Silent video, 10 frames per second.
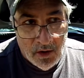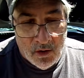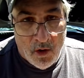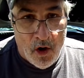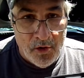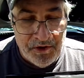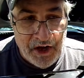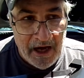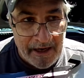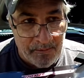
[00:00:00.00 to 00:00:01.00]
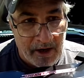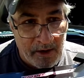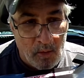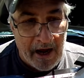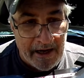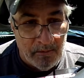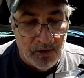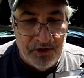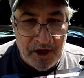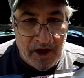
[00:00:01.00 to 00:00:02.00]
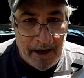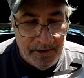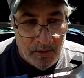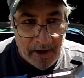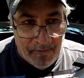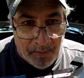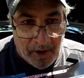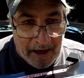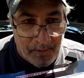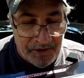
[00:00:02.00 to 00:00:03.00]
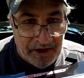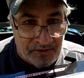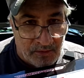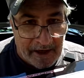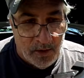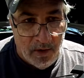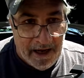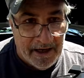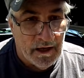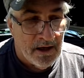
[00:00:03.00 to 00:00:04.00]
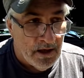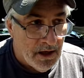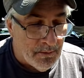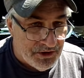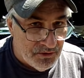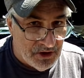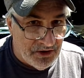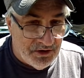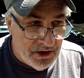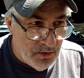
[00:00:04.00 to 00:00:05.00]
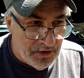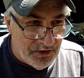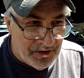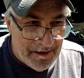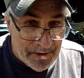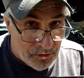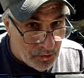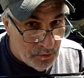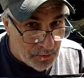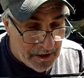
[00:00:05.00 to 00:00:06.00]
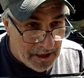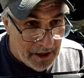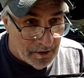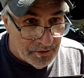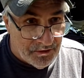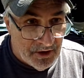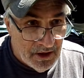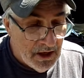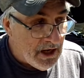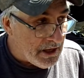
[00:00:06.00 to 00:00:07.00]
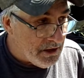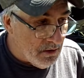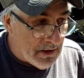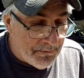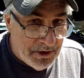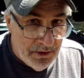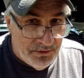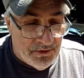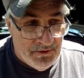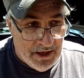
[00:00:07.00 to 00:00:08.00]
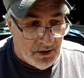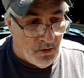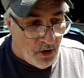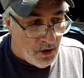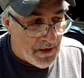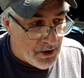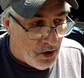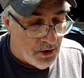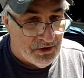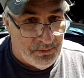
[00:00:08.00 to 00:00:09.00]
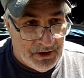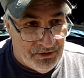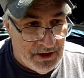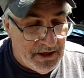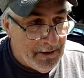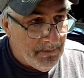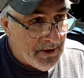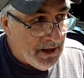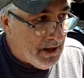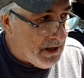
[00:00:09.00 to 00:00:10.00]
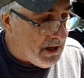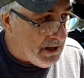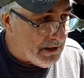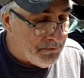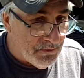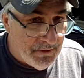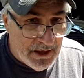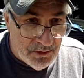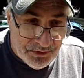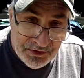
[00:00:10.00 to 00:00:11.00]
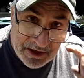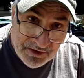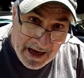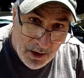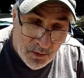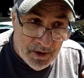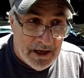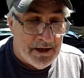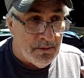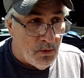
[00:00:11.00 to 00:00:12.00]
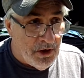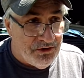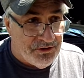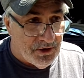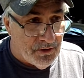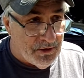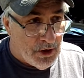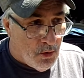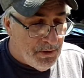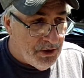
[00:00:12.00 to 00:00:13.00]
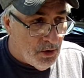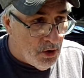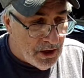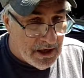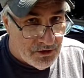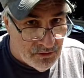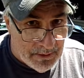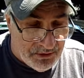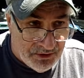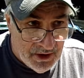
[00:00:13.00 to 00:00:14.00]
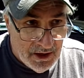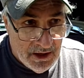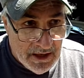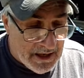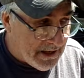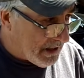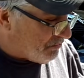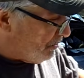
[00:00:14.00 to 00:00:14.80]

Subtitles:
all the time right away. Most of the time you won't have a problem with these right away. But you just give it 2-3 years and you don't have to use the vehicle all that hard, especially if your vehicle sits out and the moisture, you open your hood and it drips and it gets on